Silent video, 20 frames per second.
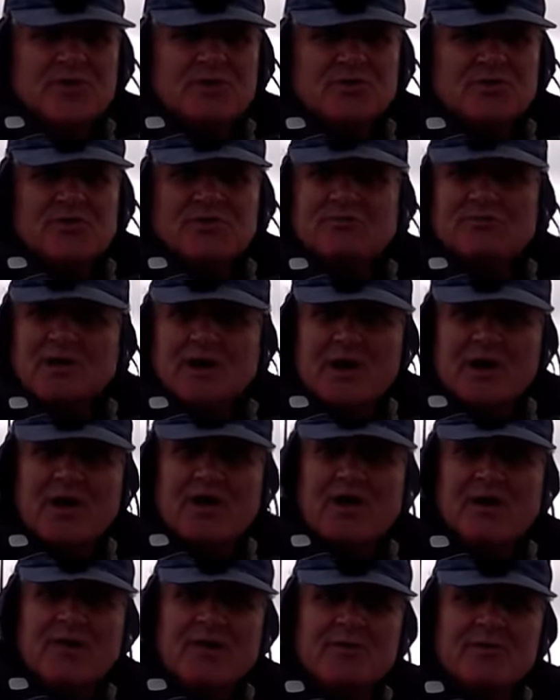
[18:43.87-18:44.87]
can
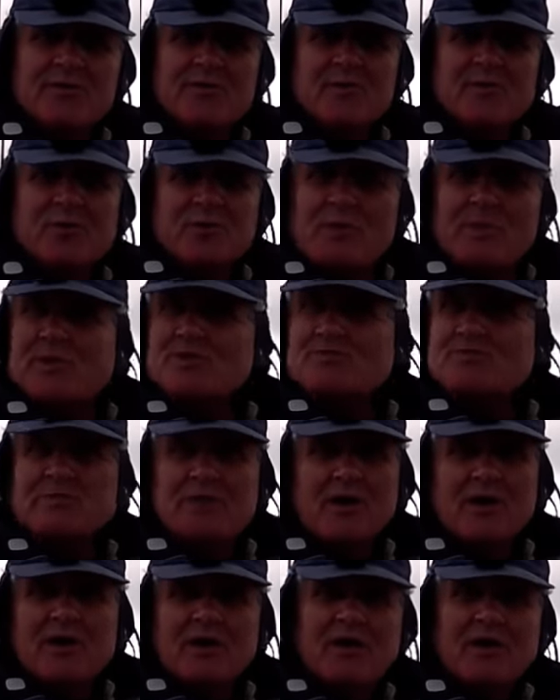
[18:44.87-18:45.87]
almost
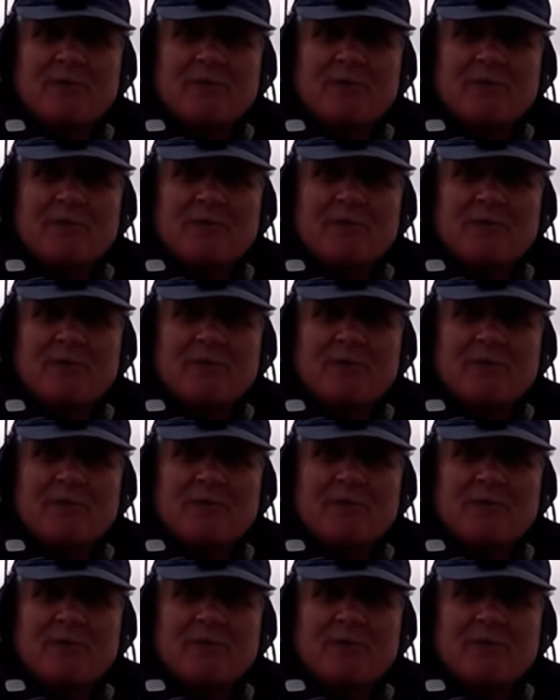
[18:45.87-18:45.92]
rely